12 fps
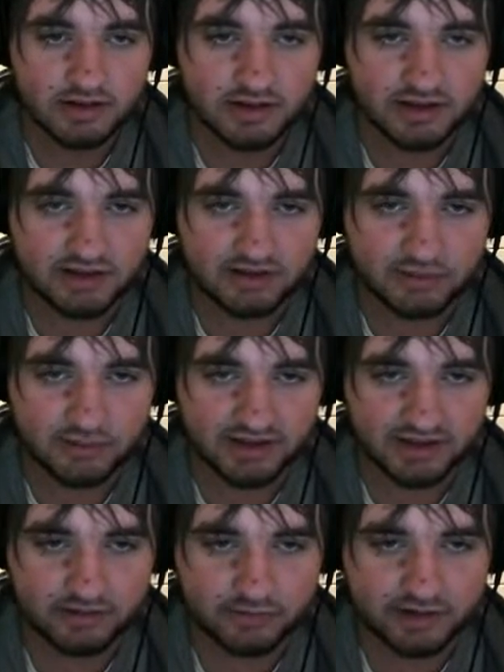is we
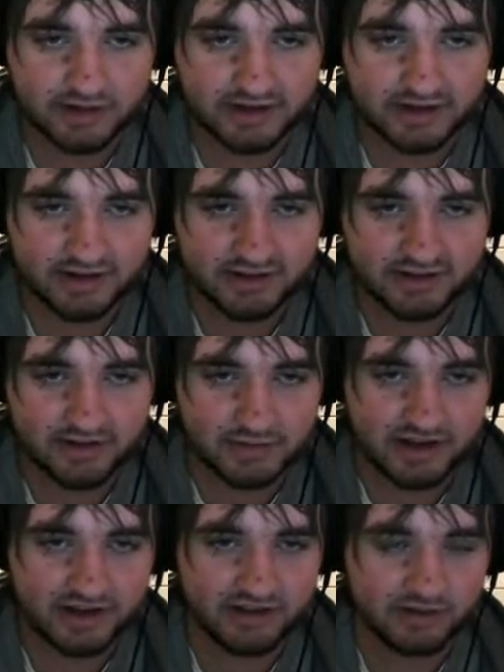can run in and then
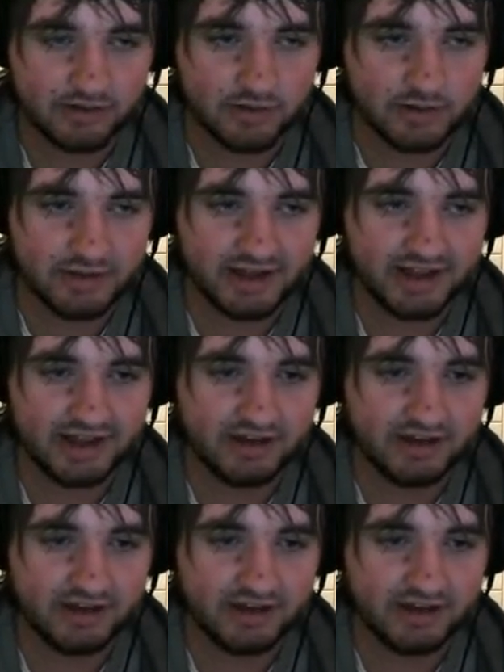immediately run back